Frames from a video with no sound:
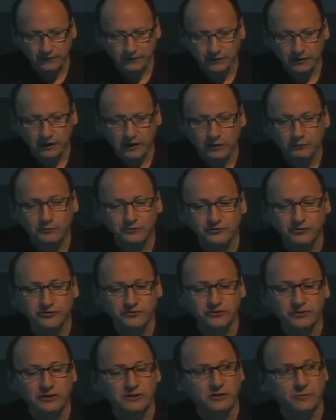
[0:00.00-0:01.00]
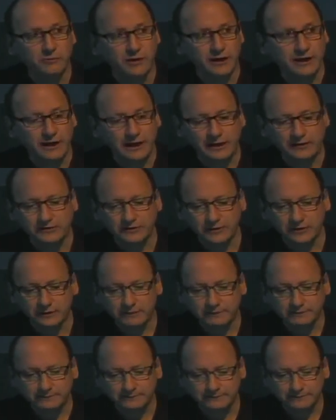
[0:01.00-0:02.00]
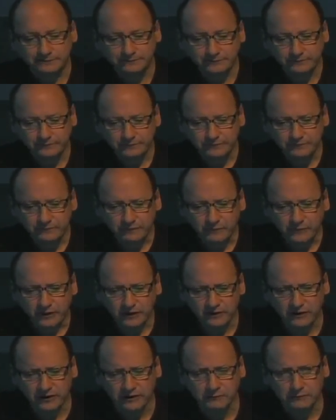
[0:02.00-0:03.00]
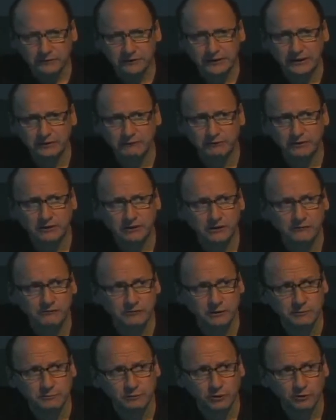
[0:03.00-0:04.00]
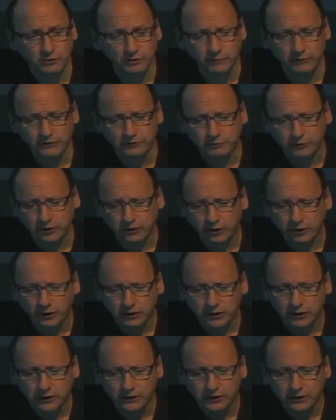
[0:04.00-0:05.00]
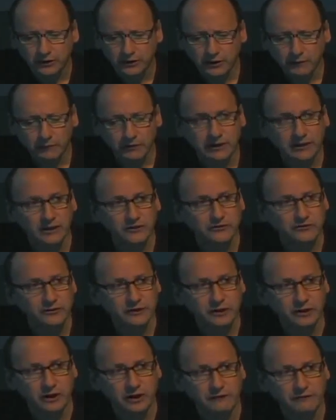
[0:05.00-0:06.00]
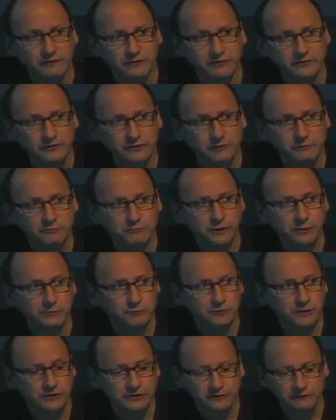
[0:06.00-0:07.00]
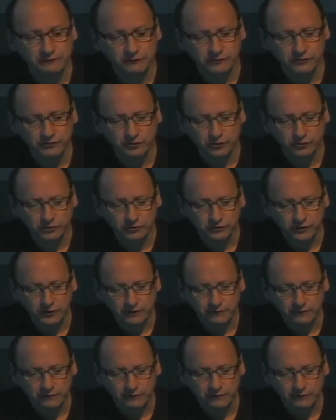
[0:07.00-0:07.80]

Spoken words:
How was this done, you might ask? The complete recovery program, as we call it, begins in the office in preparation for surgery.